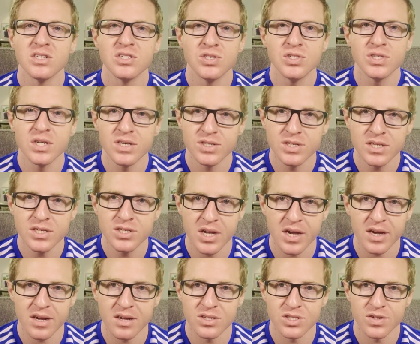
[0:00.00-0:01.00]
60
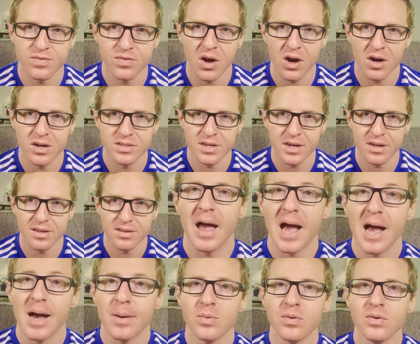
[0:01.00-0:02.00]
seconds of content.
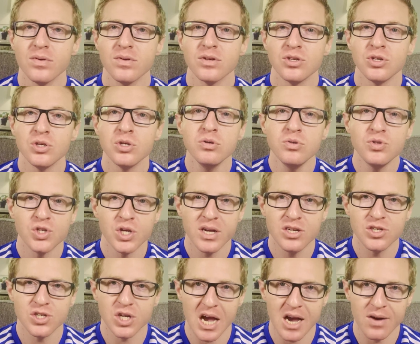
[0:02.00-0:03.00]
Apple, you
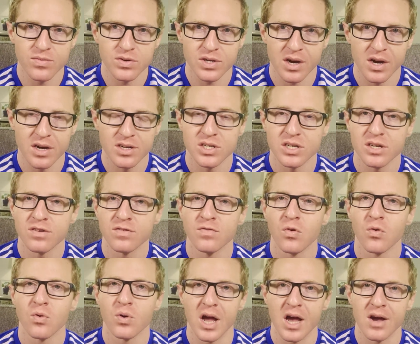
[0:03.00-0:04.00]
changed advertising
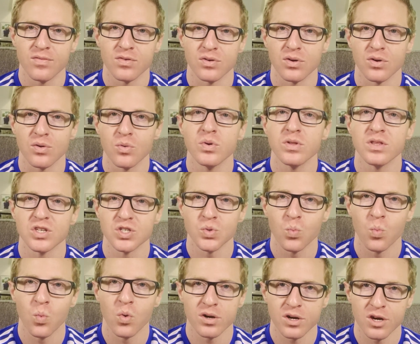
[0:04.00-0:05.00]
forever with this
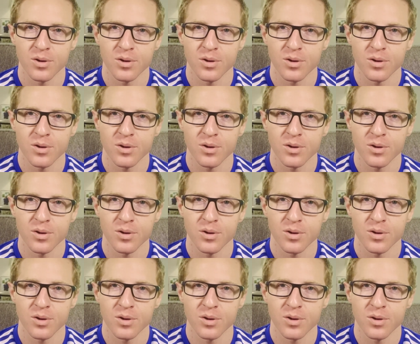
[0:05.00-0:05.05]
one